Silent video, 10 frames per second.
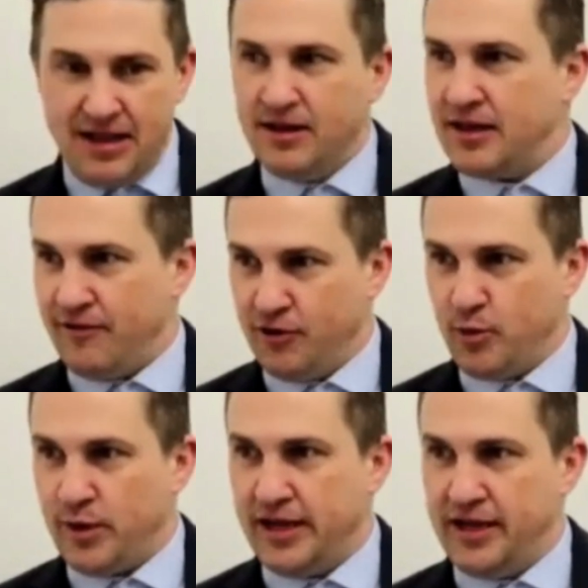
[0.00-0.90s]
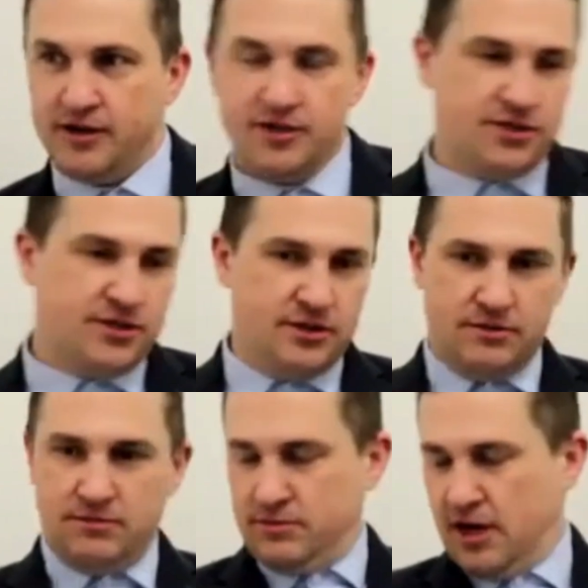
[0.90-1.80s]
that for 20 years,
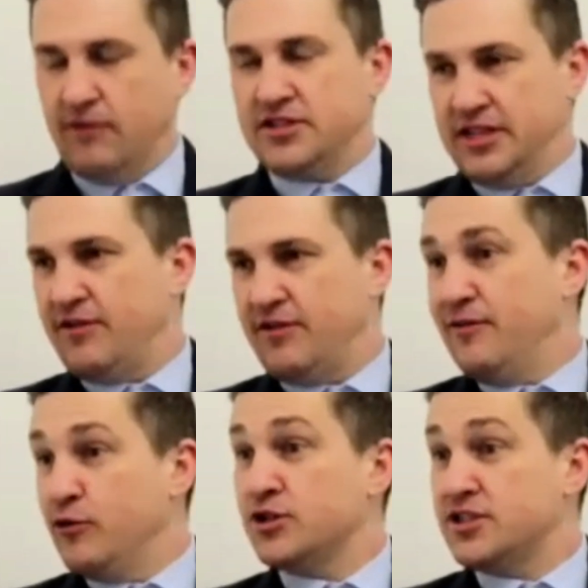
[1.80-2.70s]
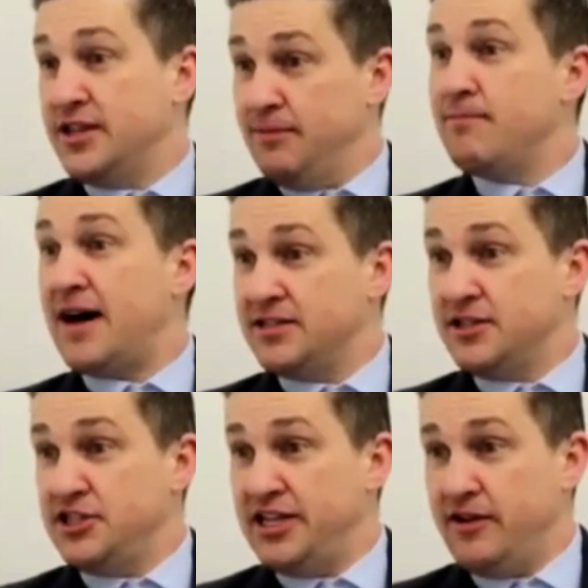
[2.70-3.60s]
obviously very fortunately managed to
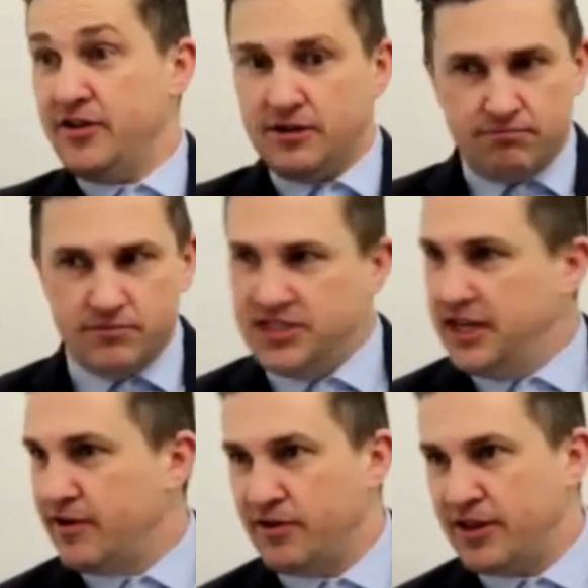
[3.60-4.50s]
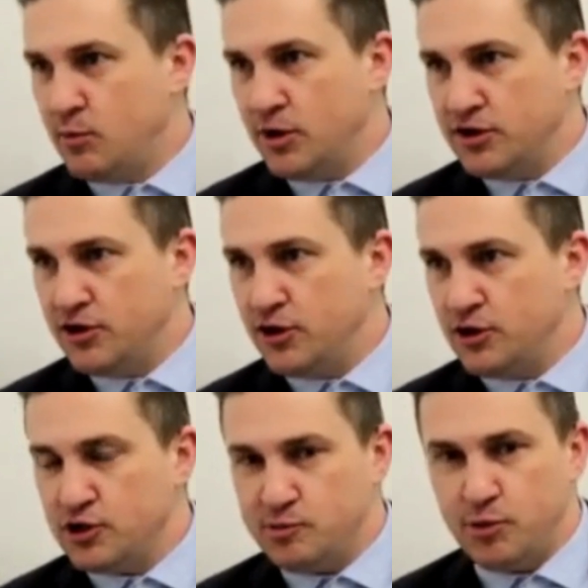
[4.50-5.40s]
achieve it, achieve everything I wanted yes. to do in the
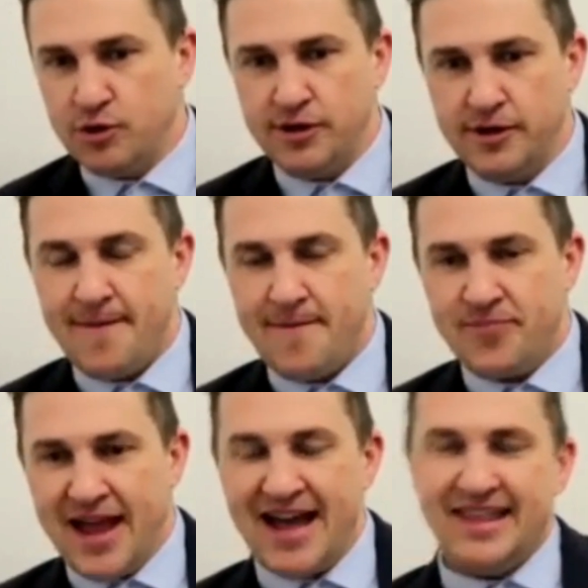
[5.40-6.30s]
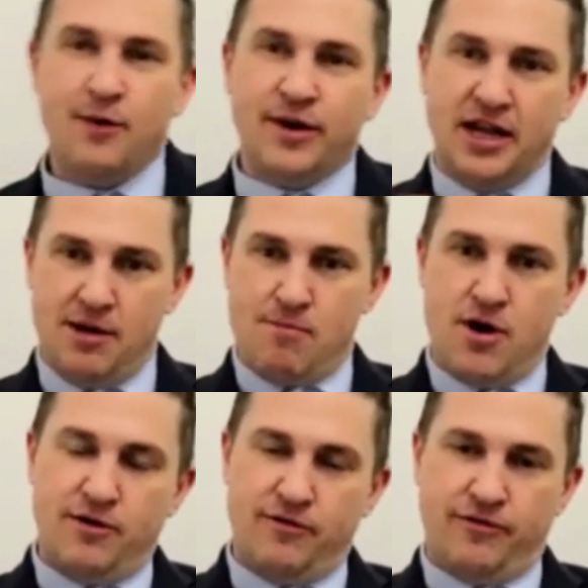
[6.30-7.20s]
sport. And then when I came out
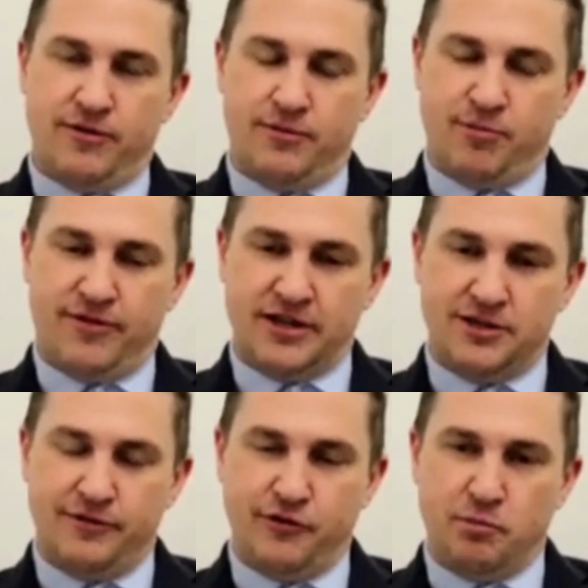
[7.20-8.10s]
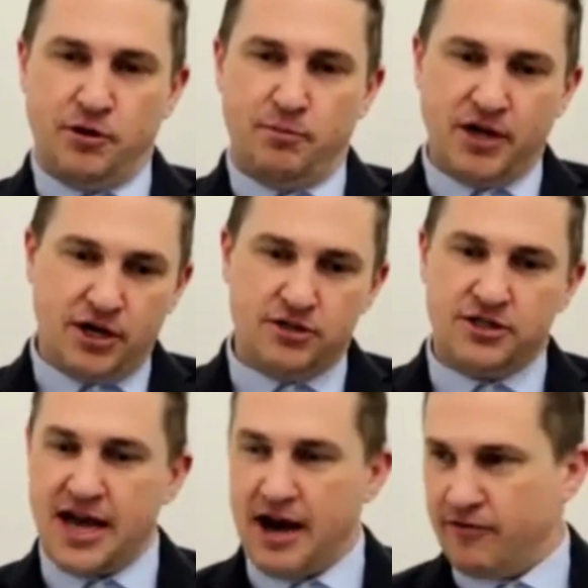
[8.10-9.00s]
of professional football, because
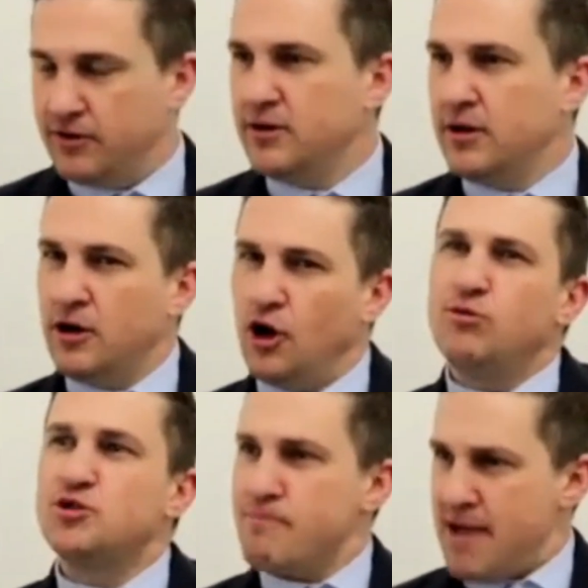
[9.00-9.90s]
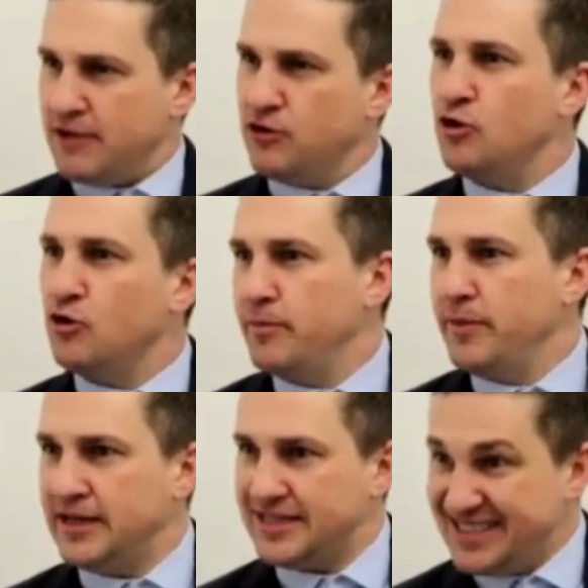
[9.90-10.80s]
Gavin almost mentored me
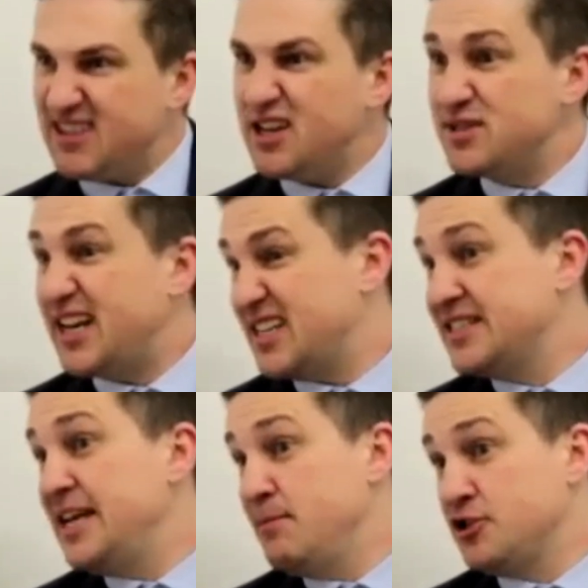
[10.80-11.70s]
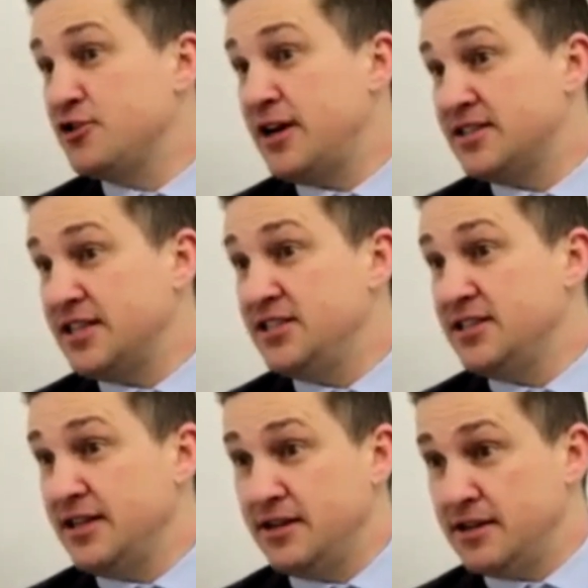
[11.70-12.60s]
and, and it was like a seamless transition in
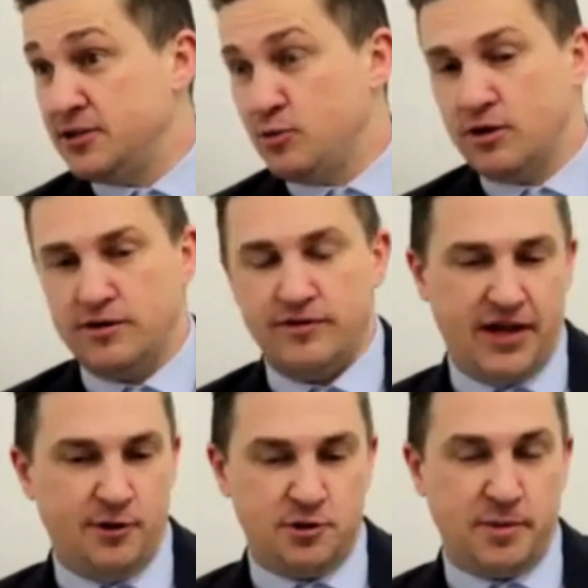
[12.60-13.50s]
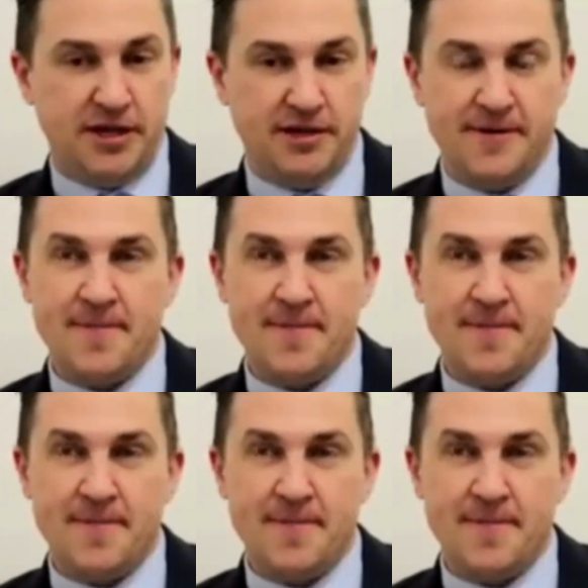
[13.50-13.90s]
yeah. world of keynote speaking.